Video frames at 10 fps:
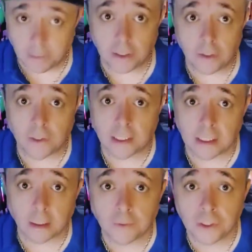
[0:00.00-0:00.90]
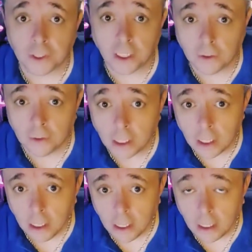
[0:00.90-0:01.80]
do this. I appreciate you.
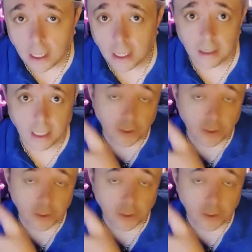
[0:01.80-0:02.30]
And that's where